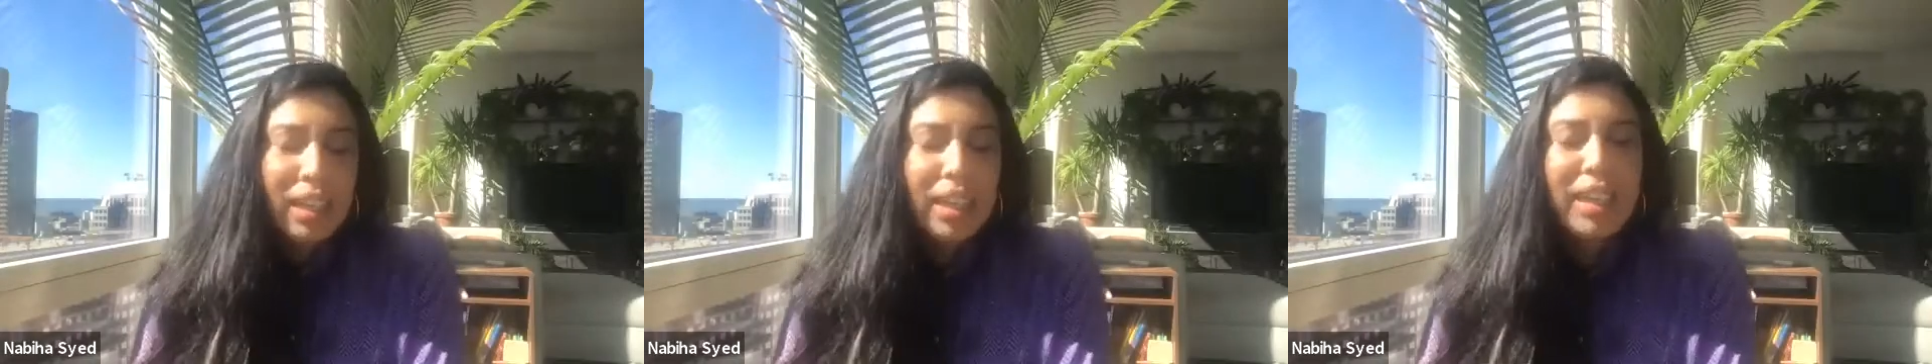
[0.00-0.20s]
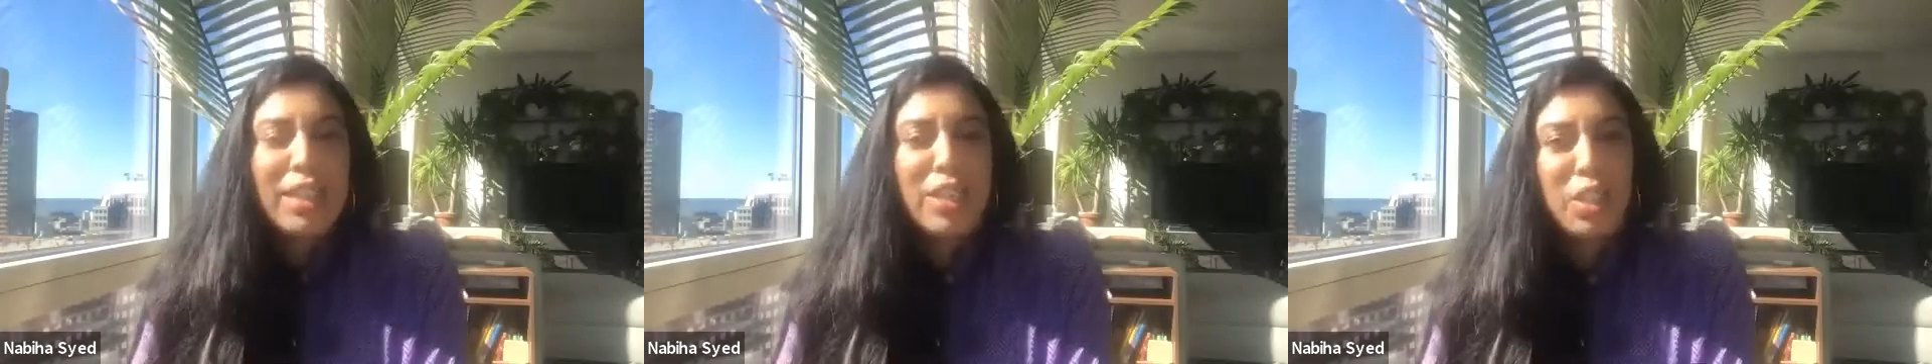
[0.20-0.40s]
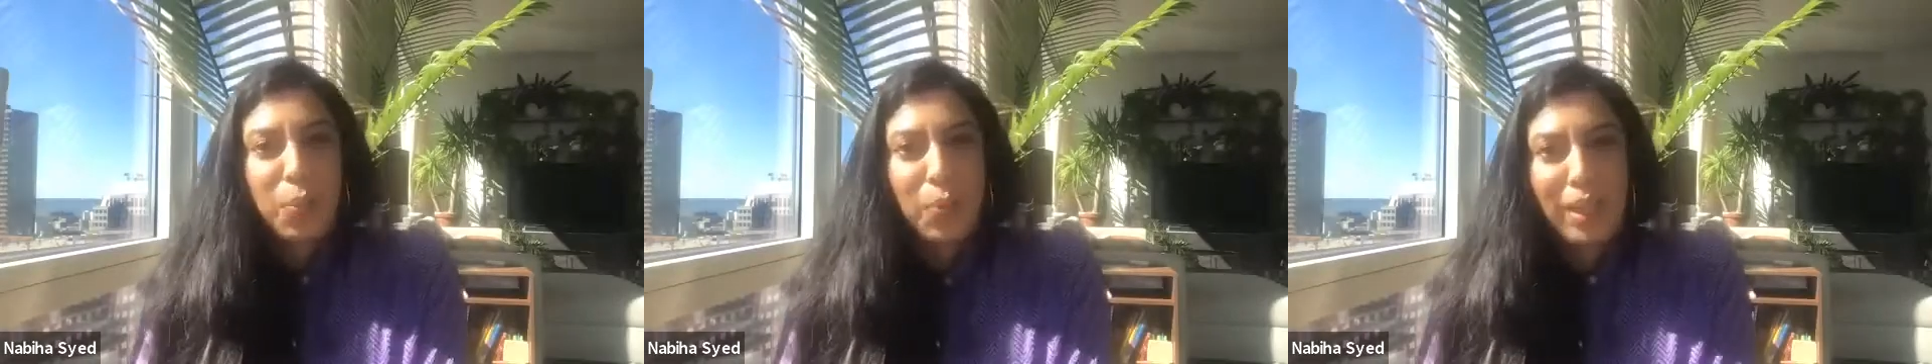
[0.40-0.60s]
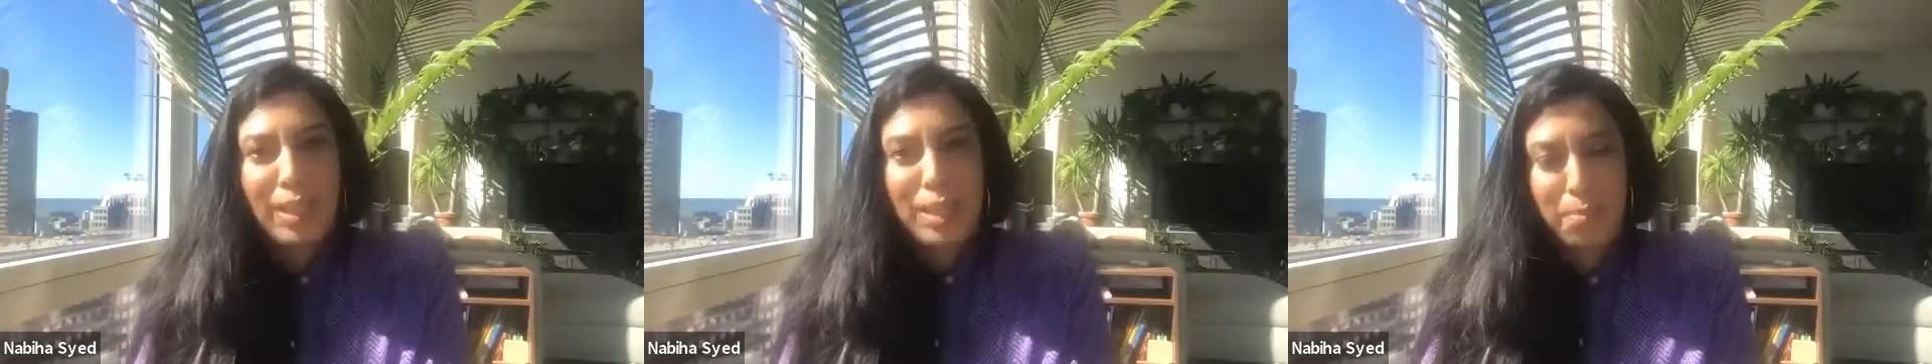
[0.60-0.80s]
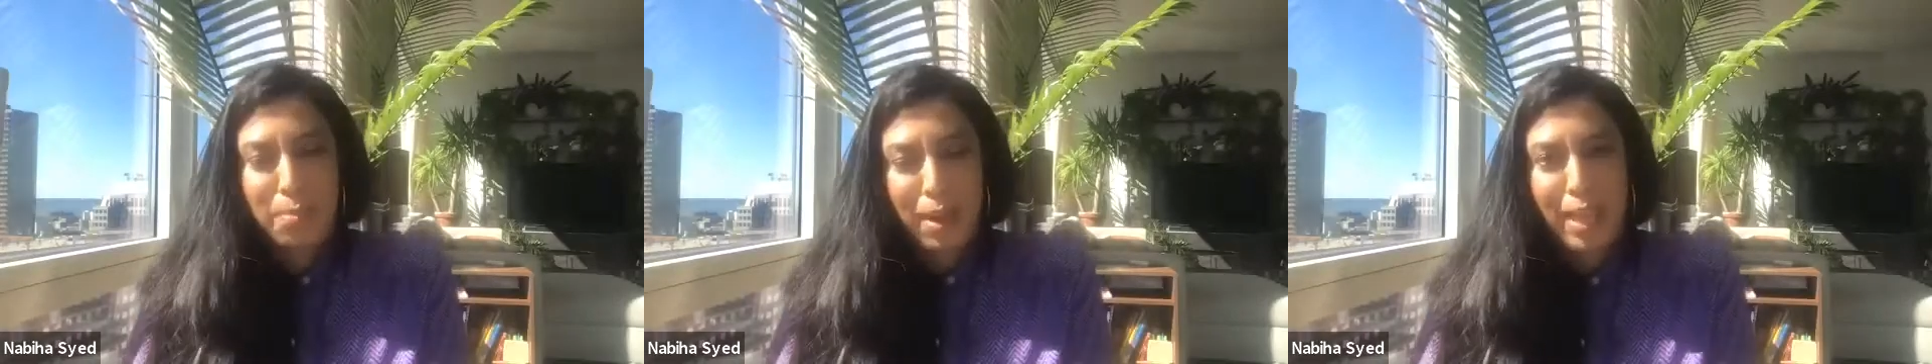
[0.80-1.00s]
is doing
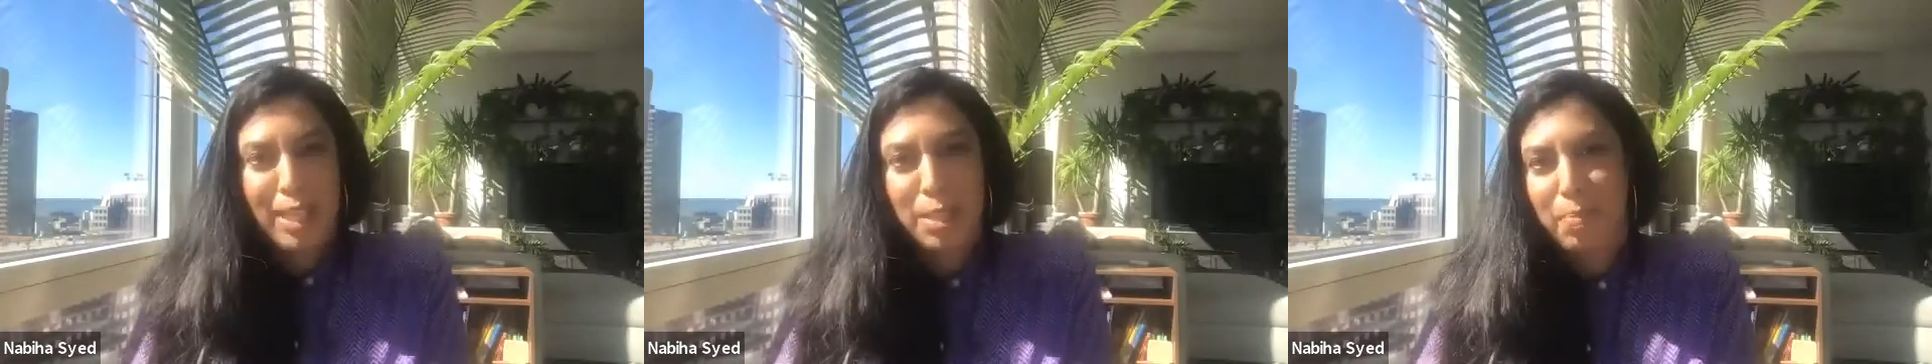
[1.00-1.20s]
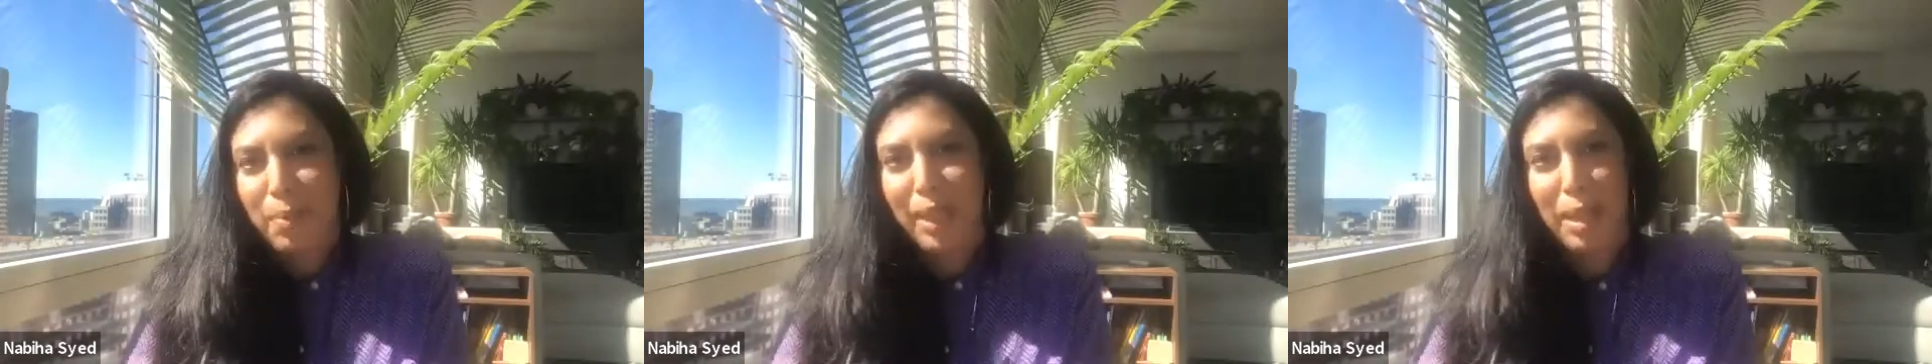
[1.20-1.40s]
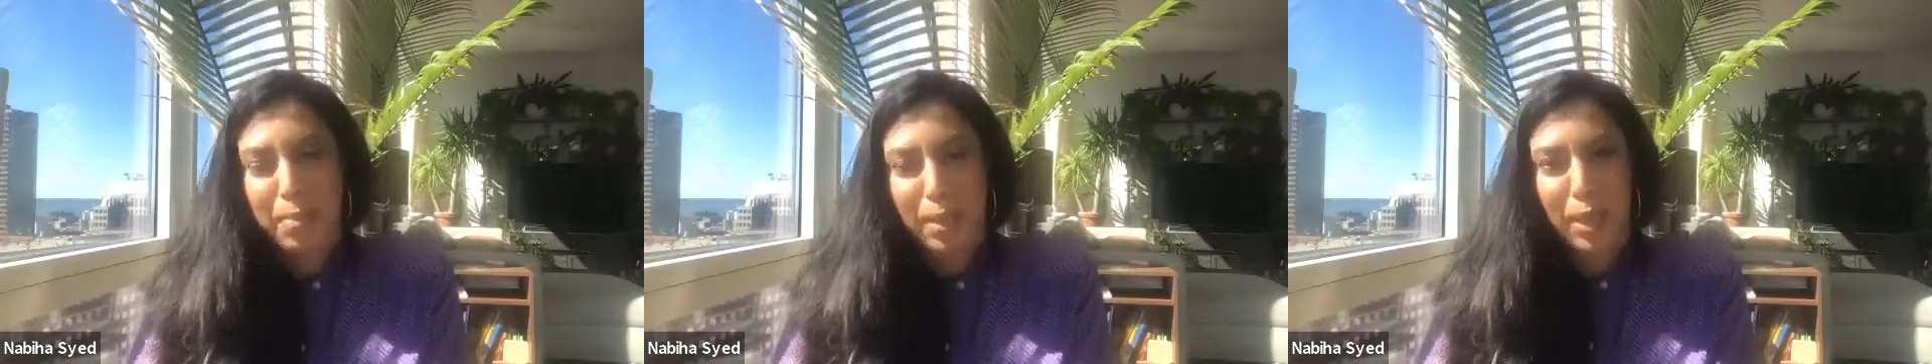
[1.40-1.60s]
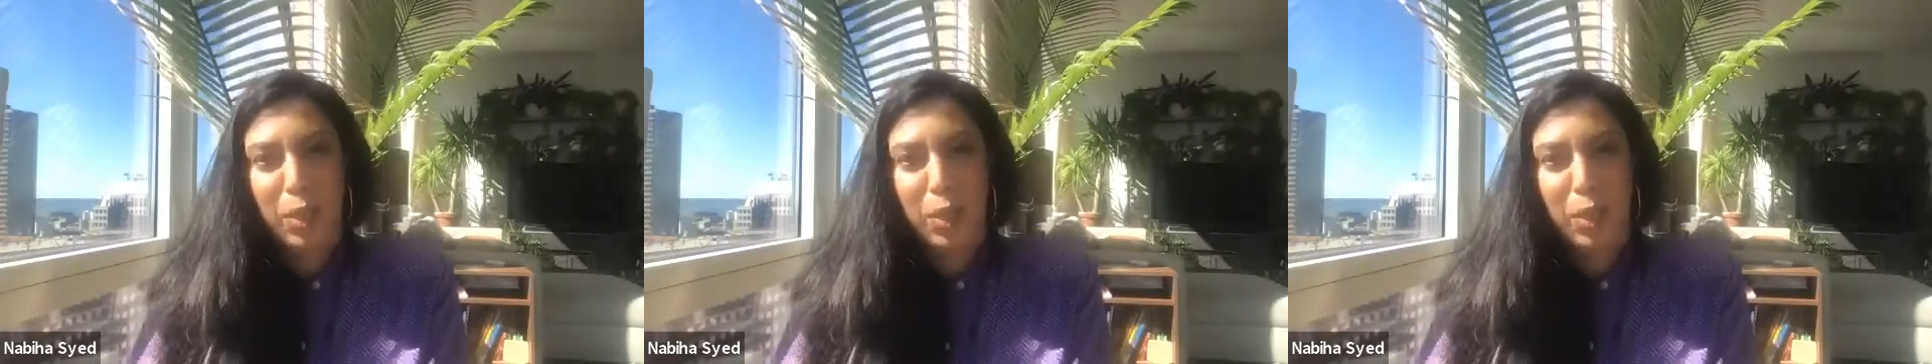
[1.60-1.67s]
its best, but can be